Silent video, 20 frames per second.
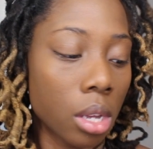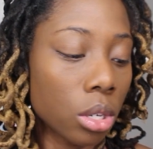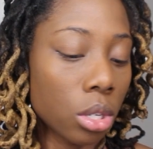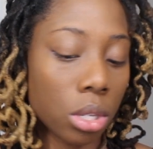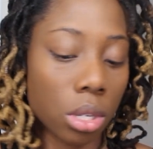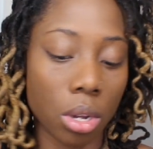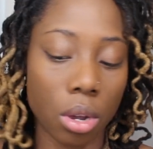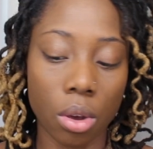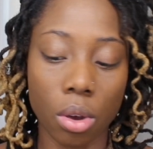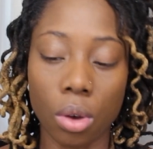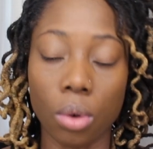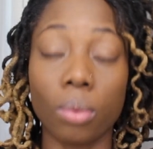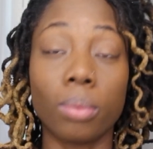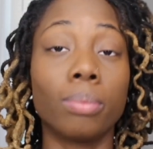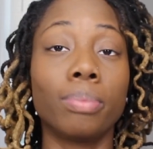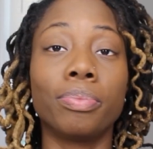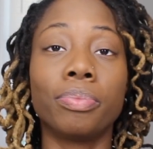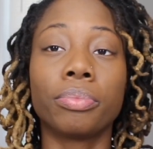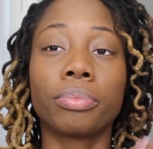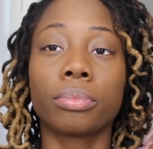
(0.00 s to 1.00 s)

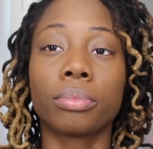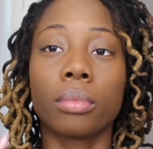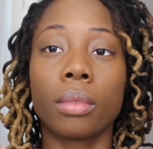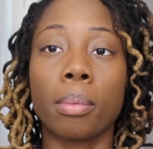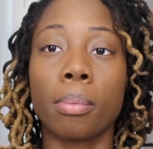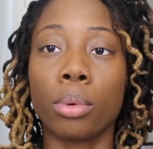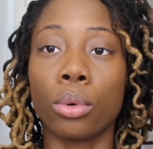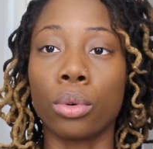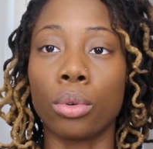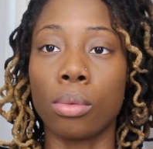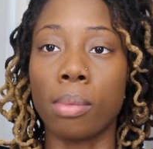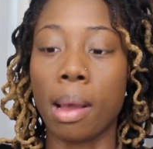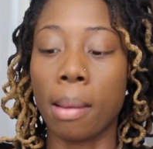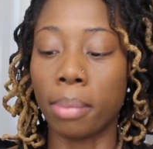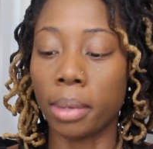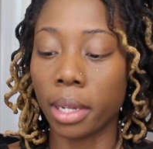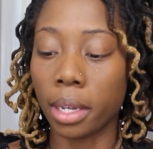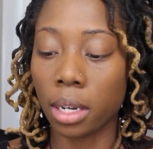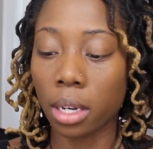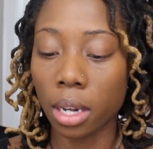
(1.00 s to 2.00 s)
So boom, I
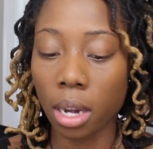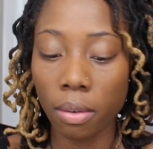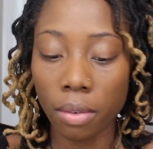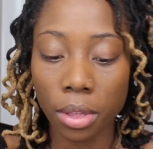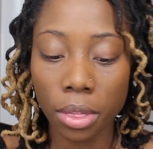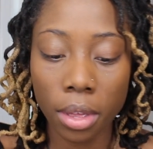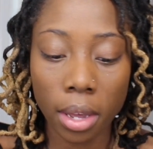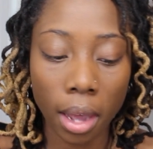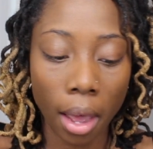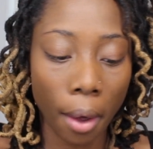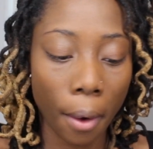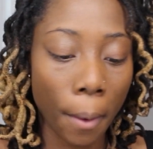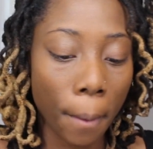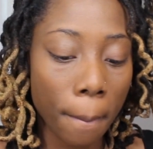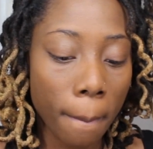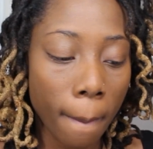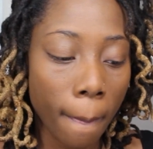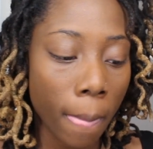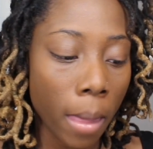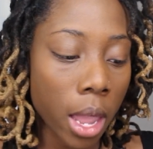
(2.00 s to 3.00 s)
blended everything out.
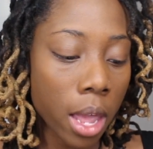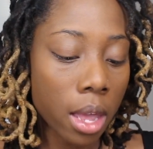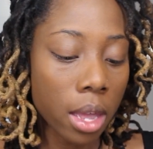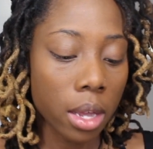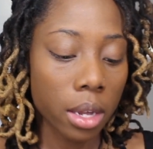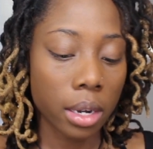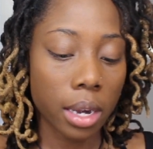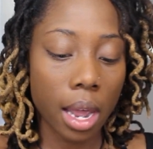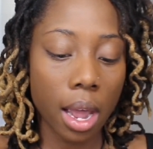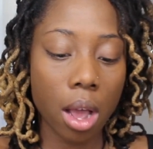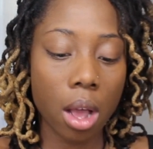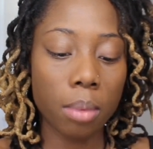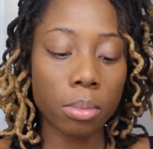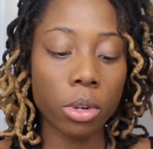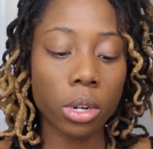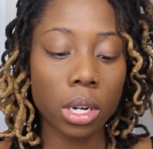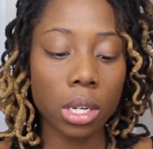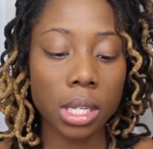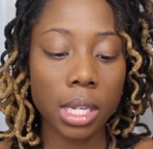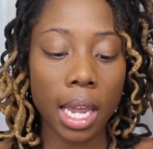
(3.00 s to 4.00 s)
Now I'm
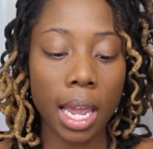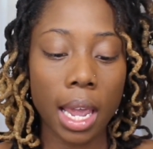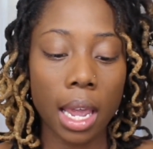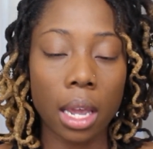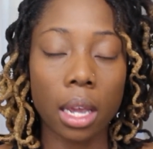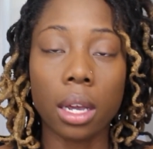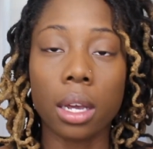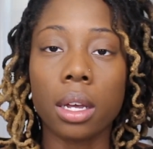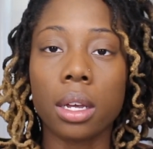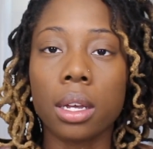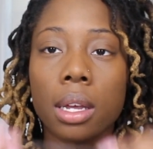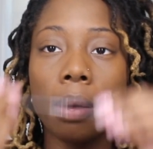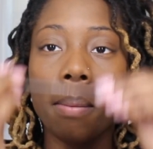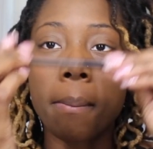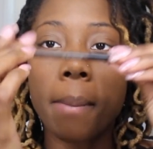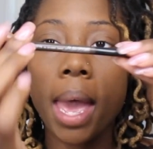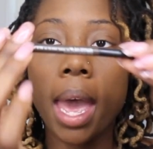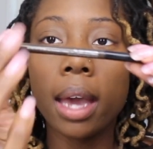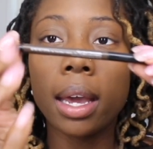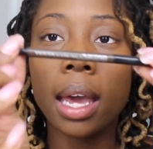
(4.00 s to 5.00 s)
gonna take,
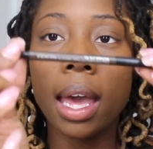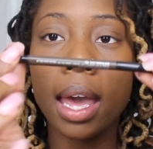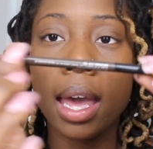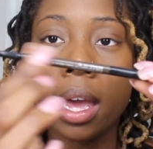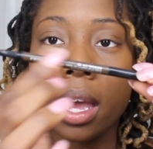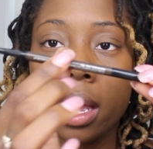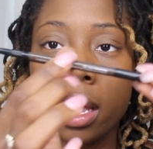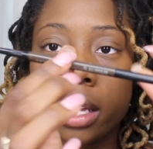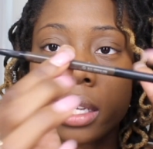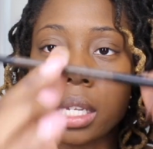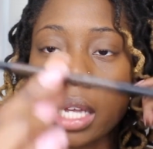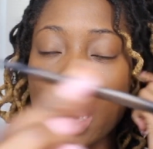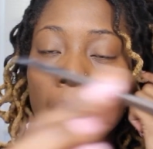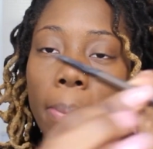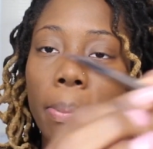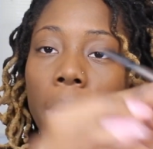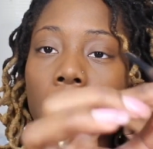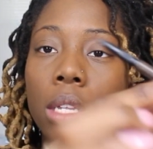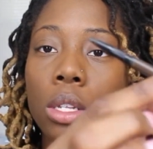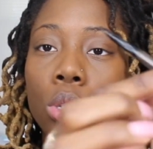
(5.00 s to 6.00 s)
MAC has
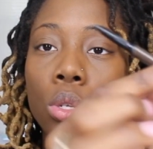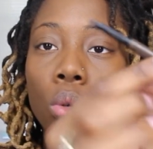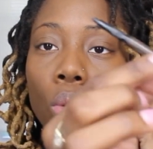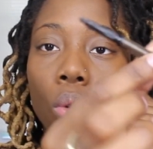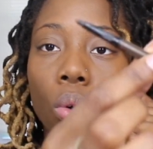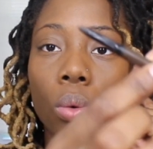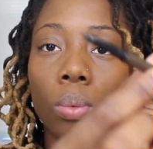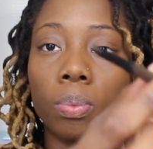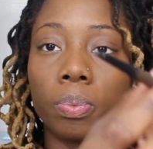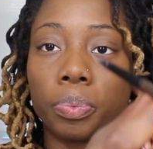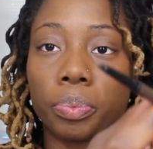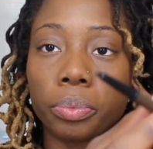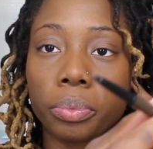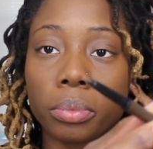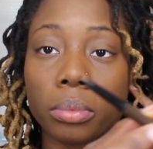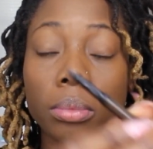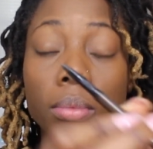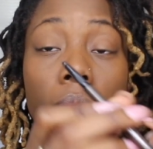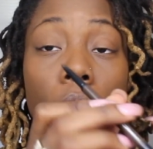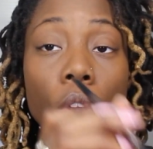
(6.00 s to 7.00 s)
a pencil
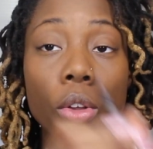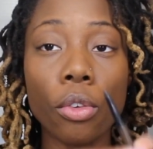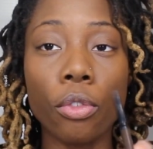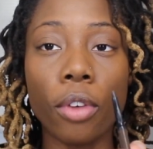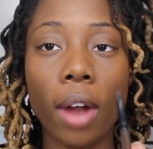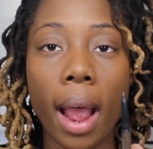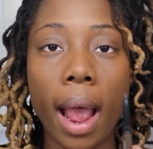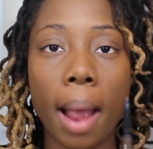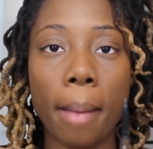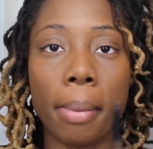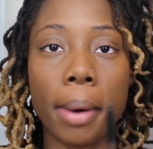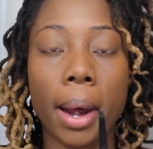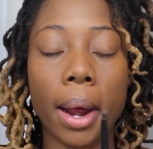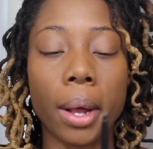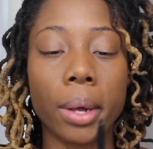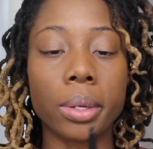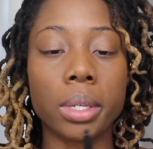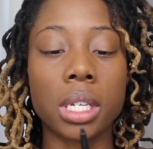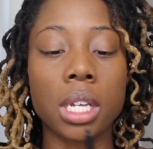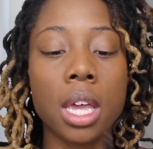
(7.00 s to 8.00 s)
for
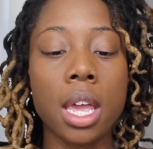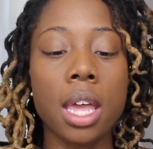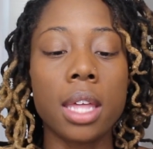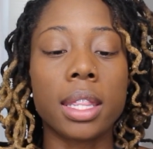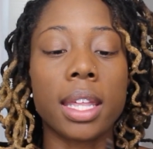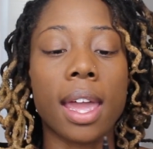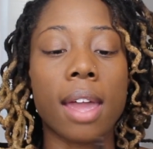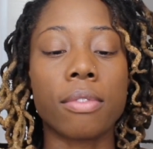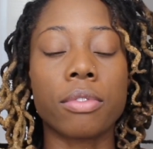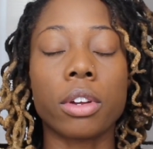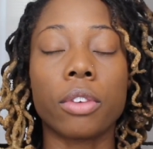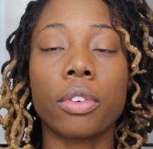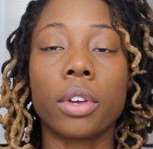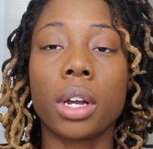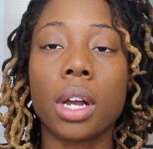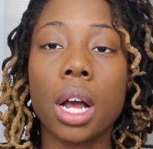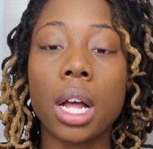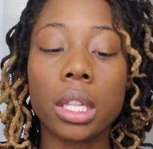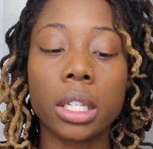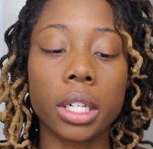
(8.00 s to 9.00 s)
eyebrows. They have
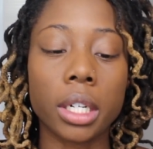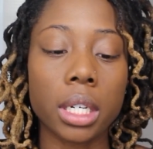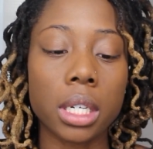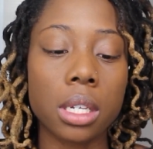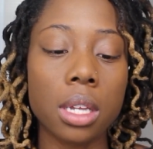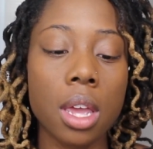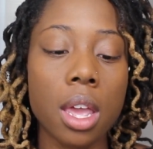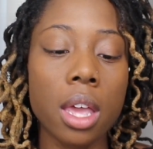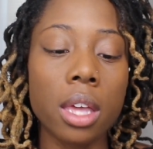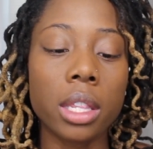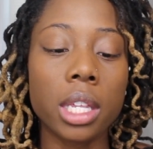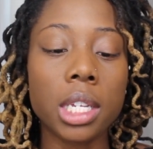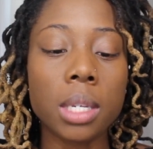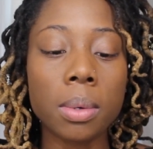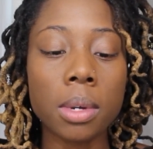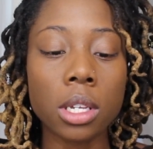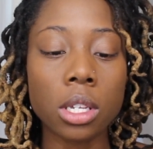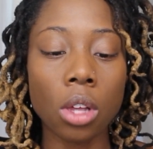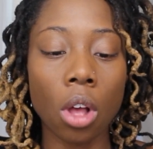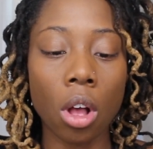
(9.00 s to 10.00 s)
different colors. This
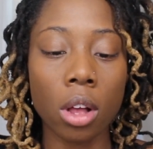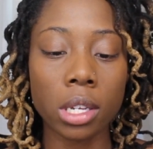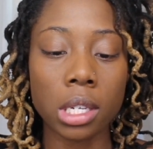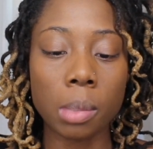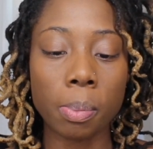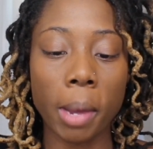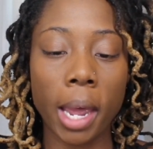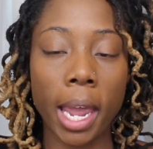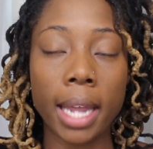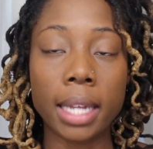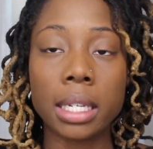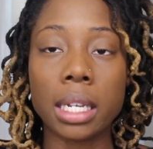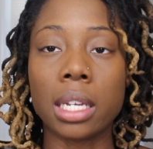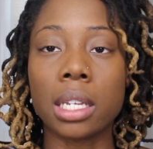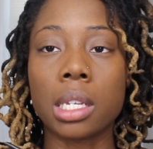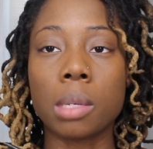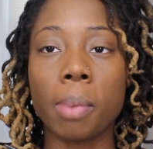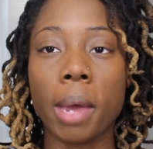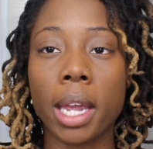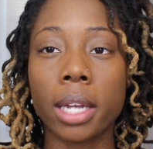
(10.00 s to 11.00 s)
one is called Spiked,
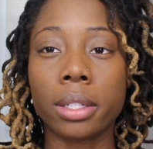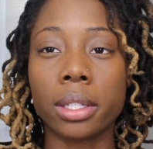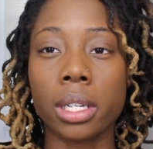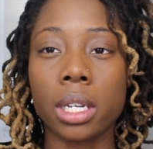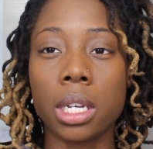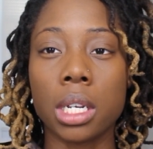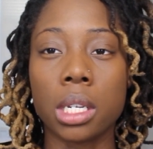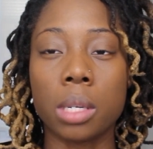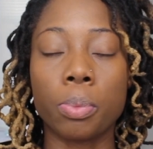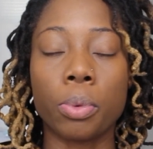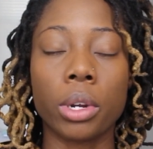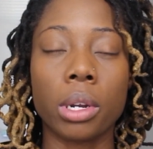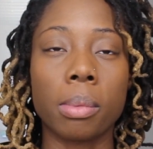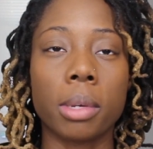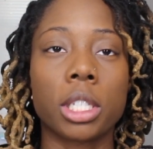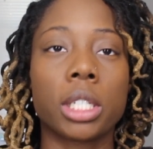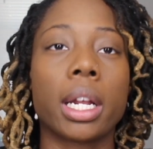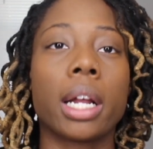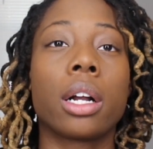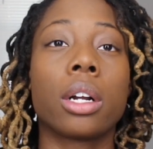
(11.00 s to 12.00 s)
and Spiked is pretty
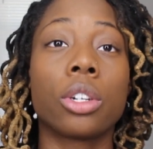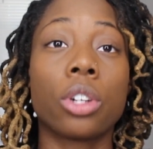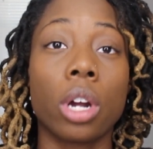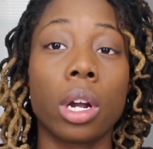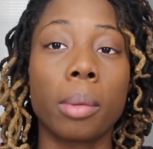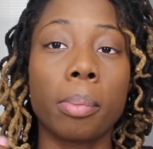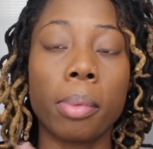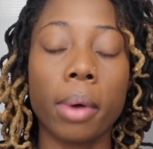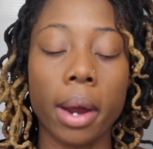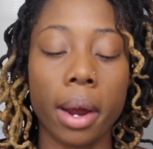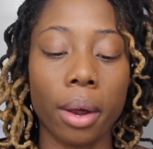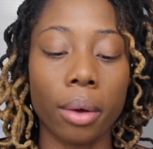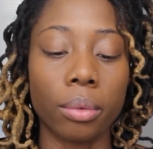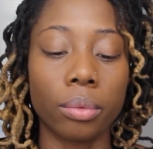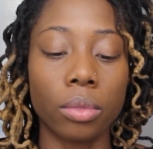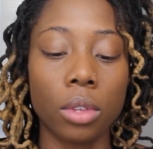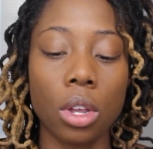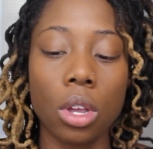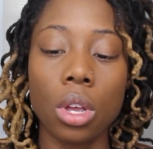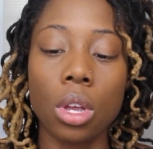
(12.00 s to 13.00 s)
much like a dark
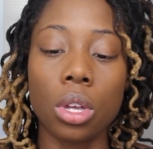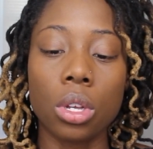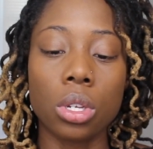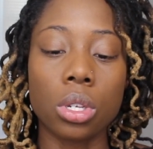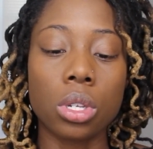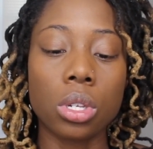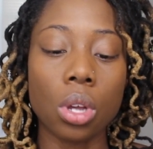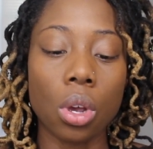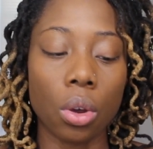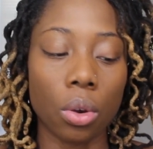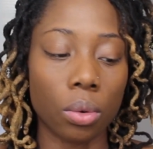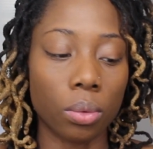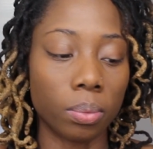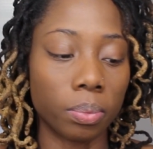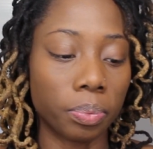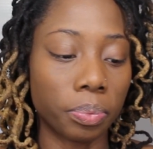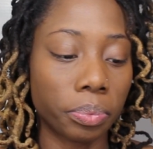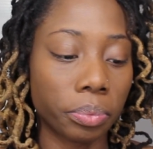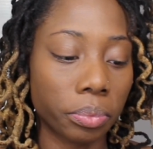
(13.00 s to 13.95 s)
brown. So